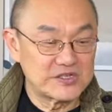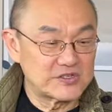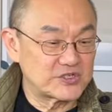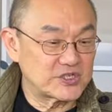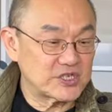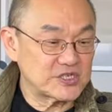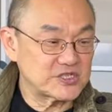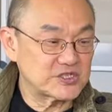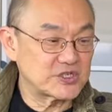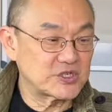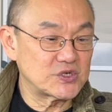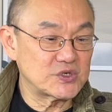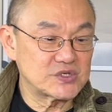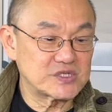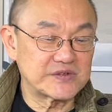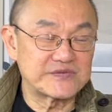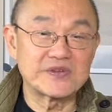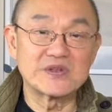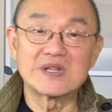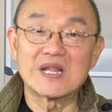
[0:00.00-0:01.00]
Just choose
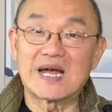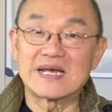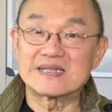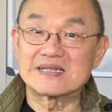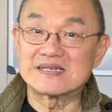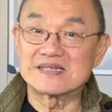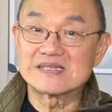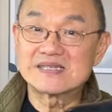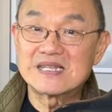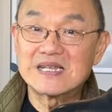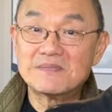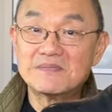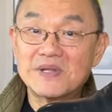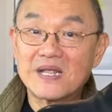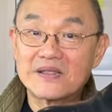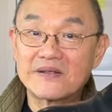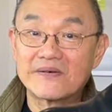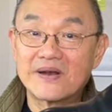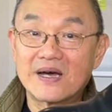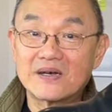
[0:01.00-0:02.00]
if you like the slim
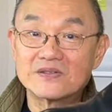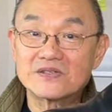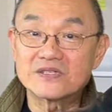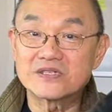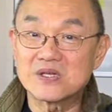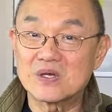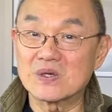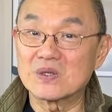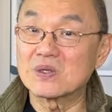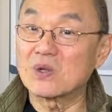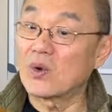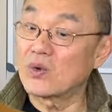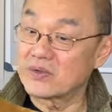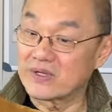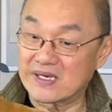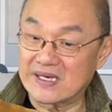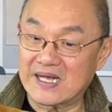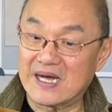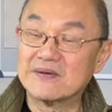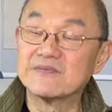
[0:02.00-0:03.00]
leather outsole or the
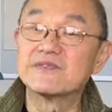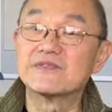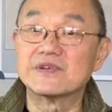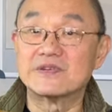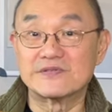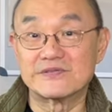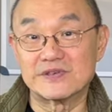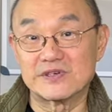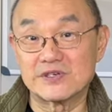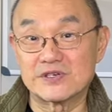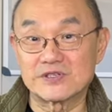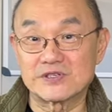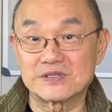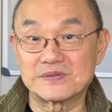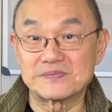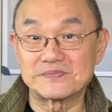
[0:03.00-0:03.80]
comfort version.